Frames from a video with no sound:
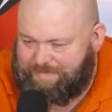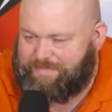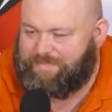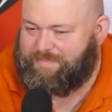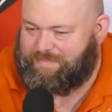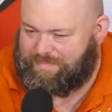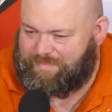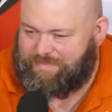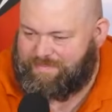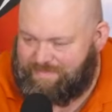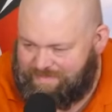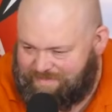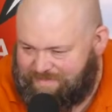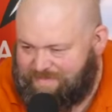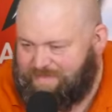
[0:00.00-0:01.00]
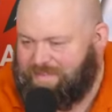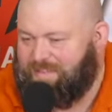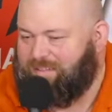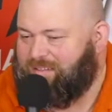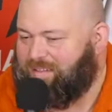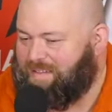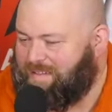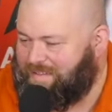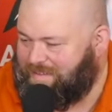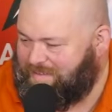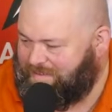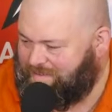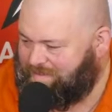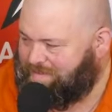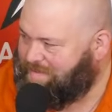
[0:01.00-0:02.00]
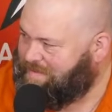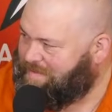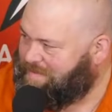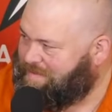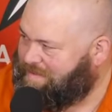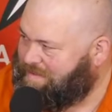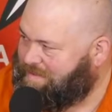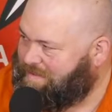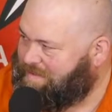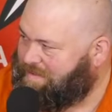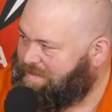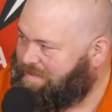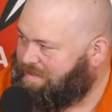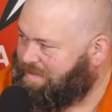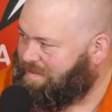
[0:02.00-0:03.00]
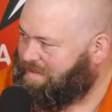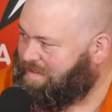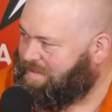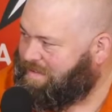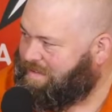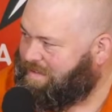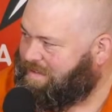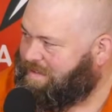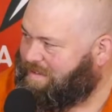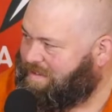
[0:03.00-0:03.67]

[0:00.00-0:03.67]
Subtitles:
(silent)